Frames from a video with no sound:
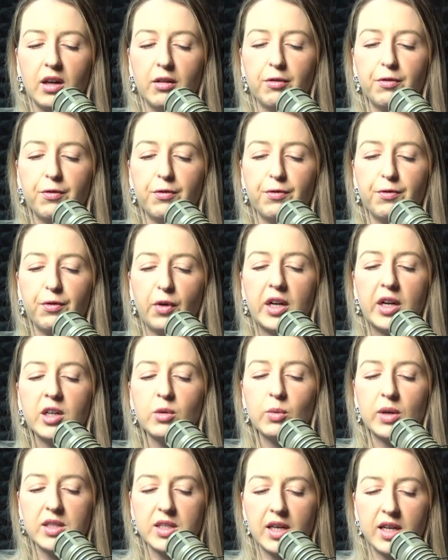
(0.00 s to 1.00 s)
A
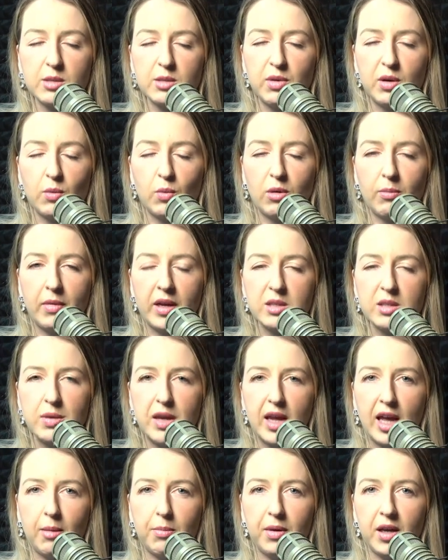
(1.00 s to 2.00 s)
friend once asked me what makes
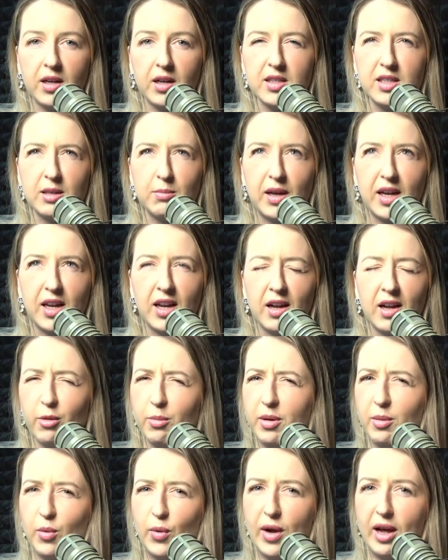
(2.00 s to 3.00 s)
me happy, and I said making
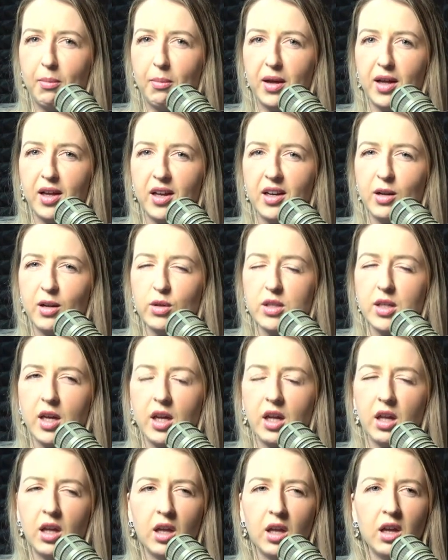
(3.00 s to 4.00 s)
other people happy, and he was
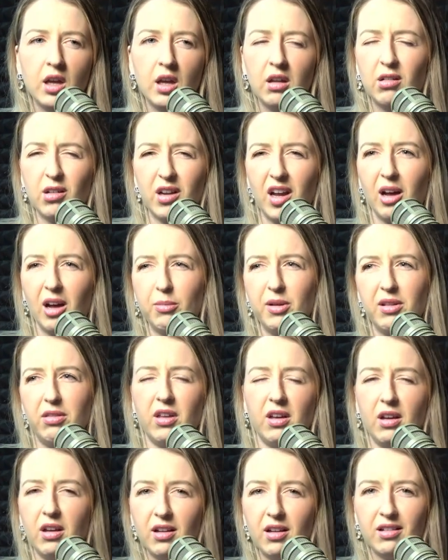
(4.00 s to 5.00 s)
like, it can't be
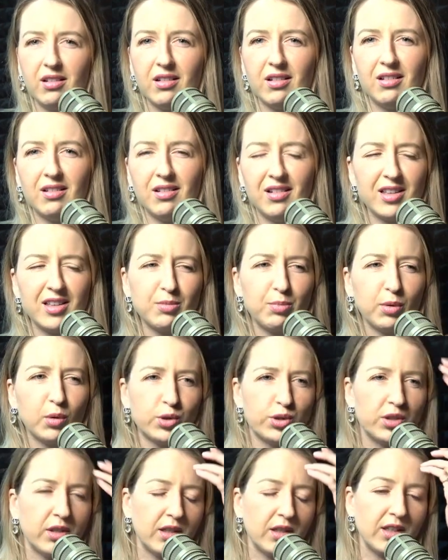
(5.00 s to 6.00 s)
that. That's
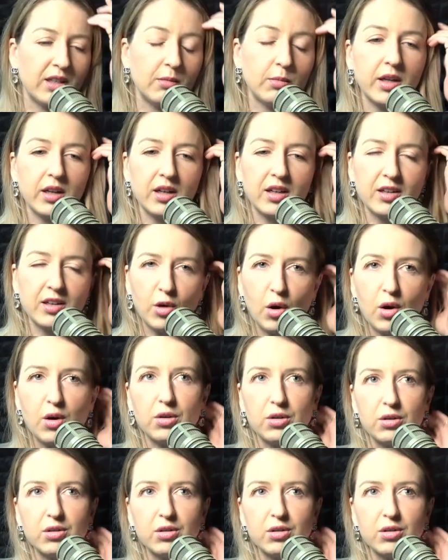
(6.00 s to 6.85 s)
bullshit. I'm like, no.